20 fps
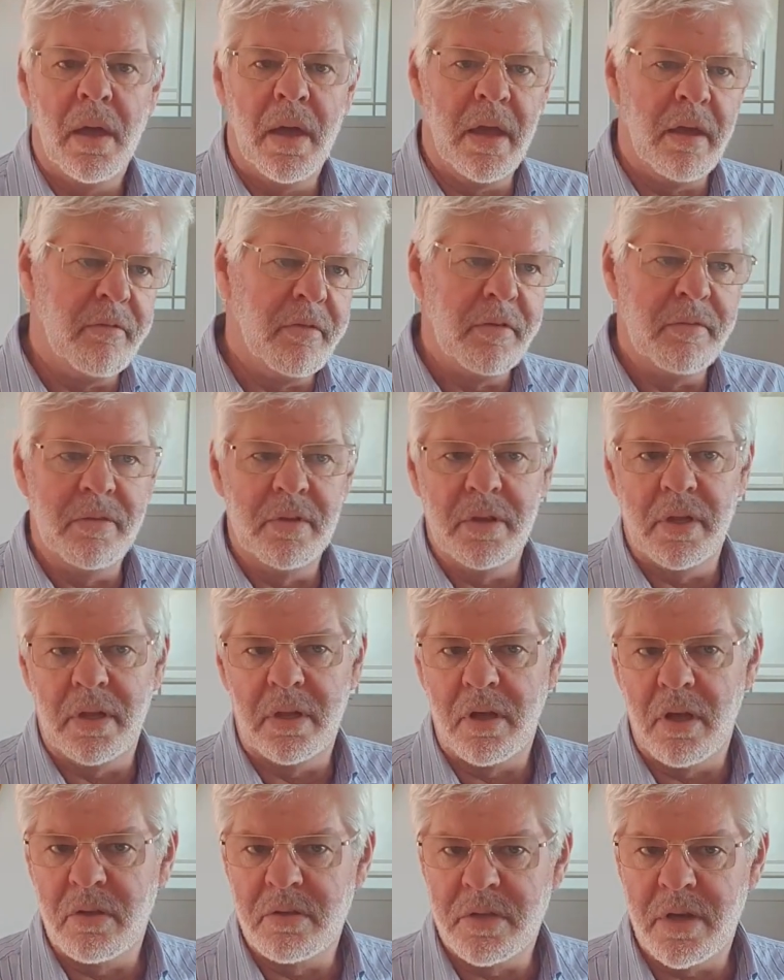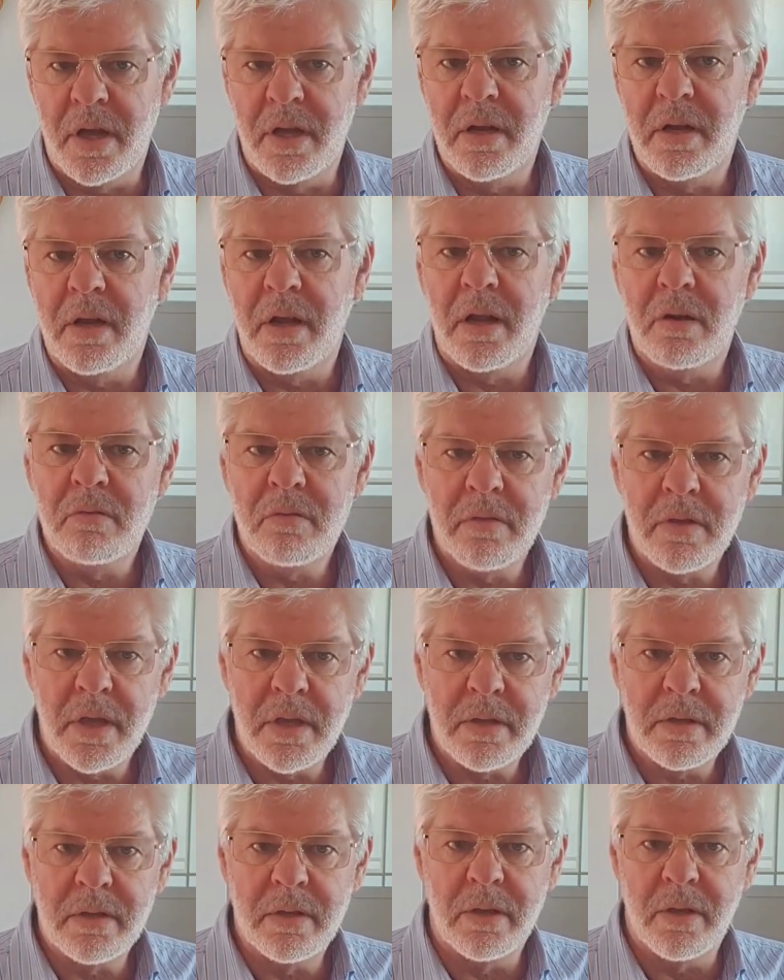Everything that goes hand in hand with
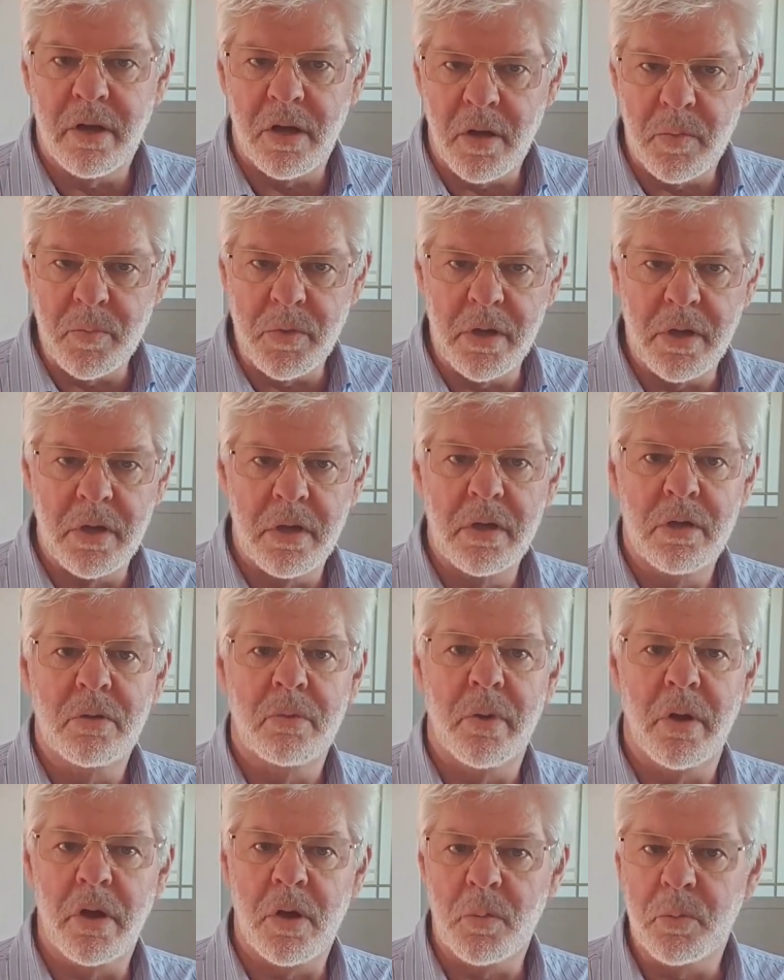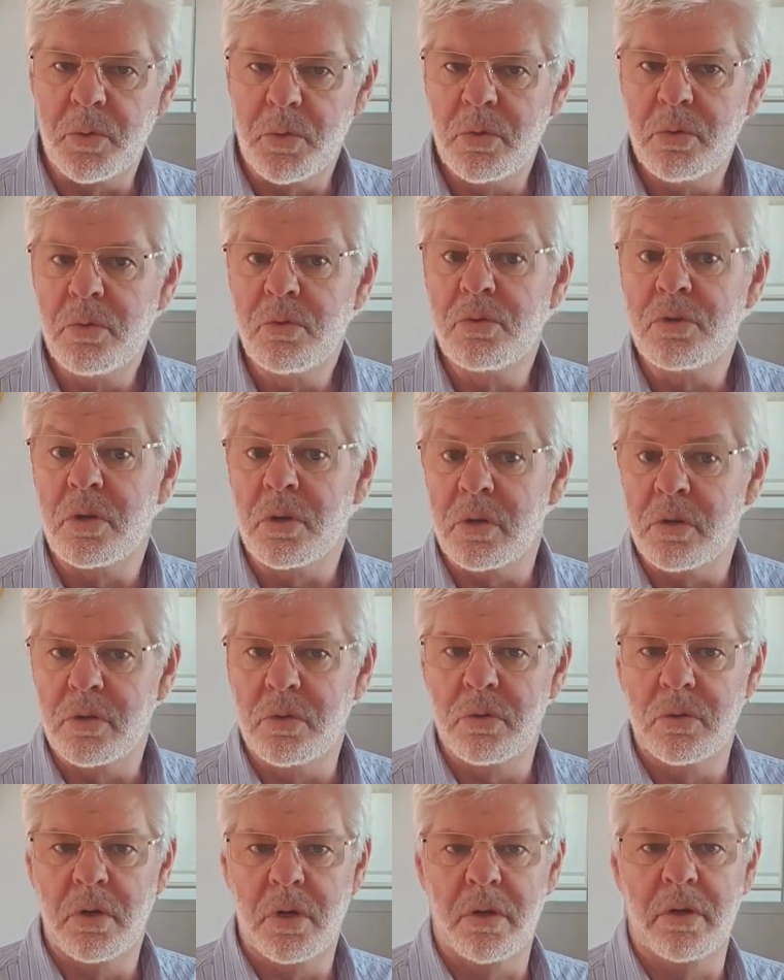that, I'm here to help you so that
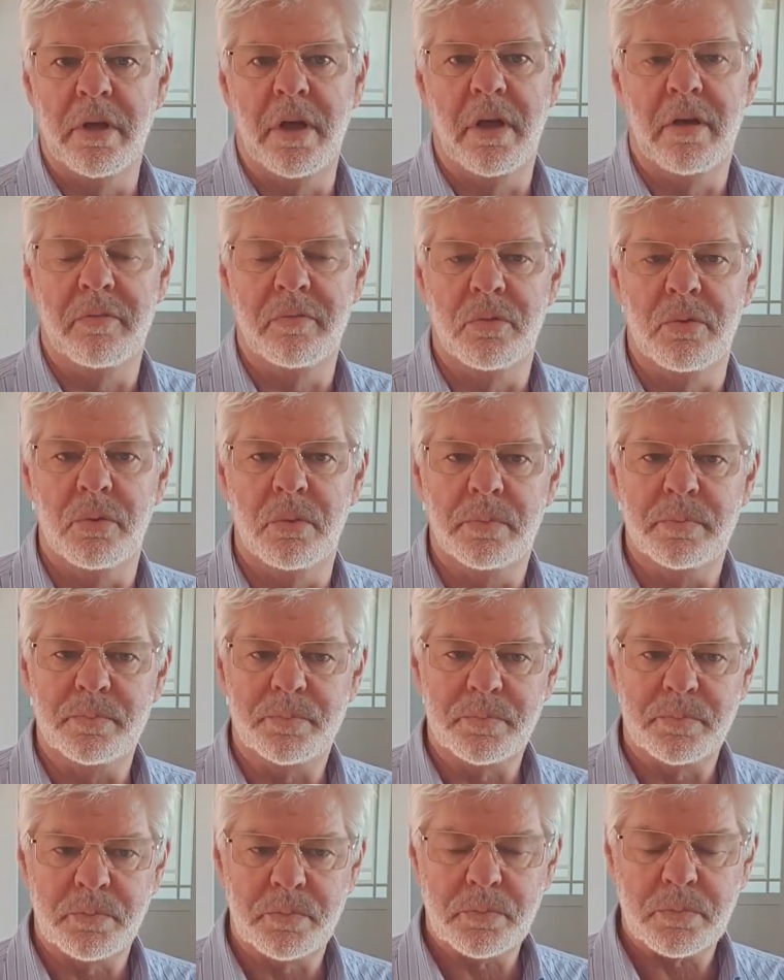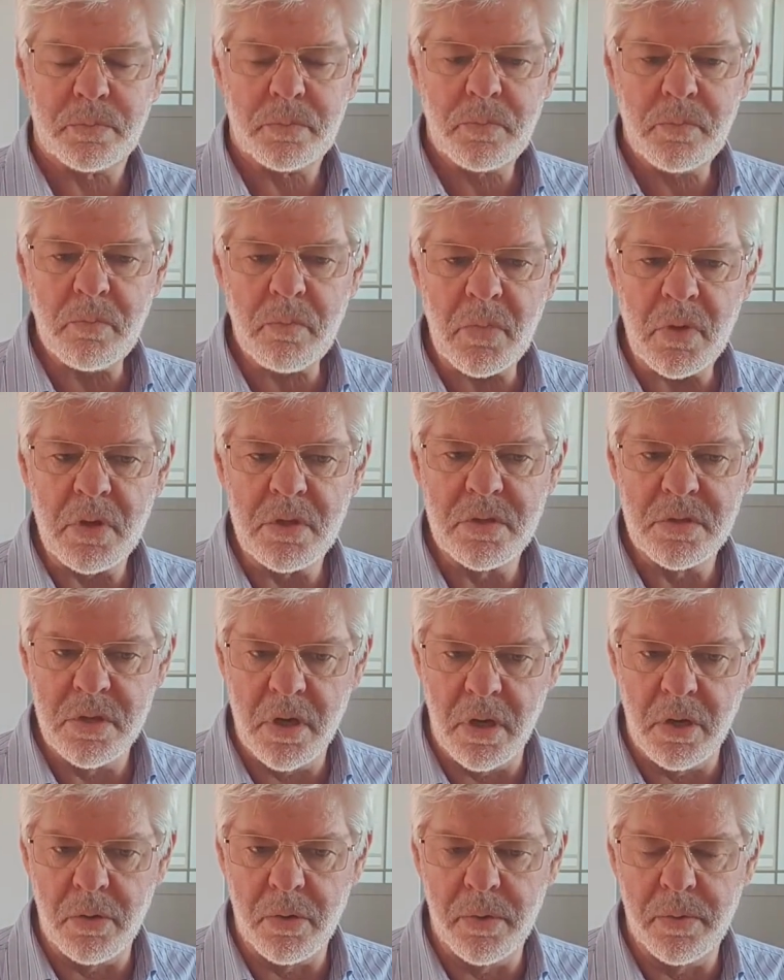you don't have to.
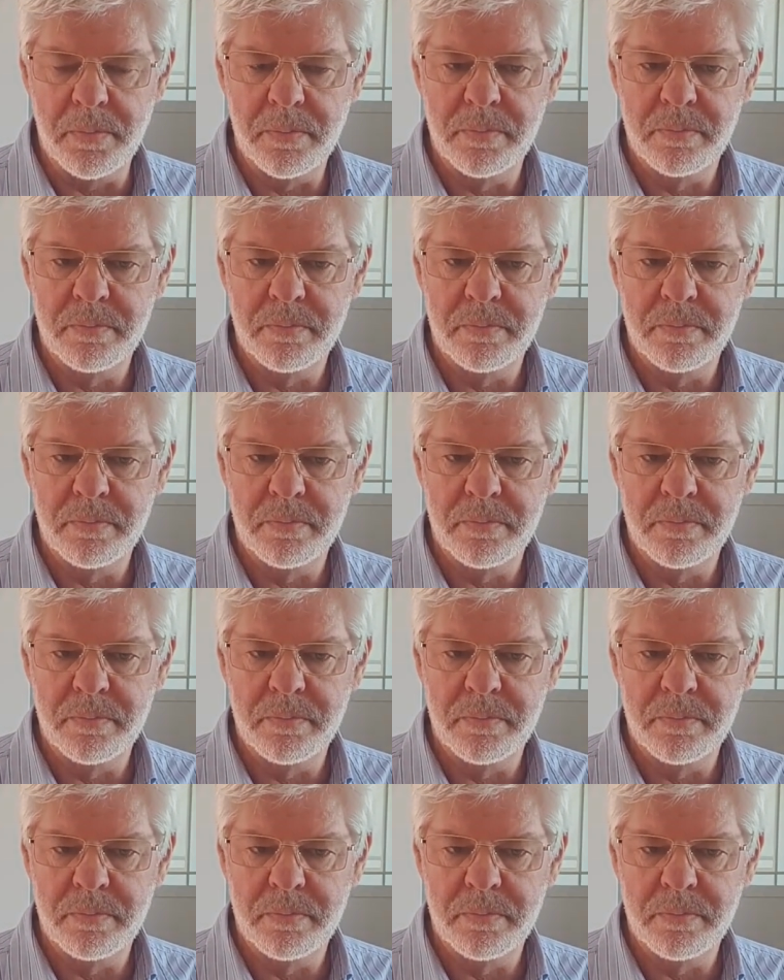So,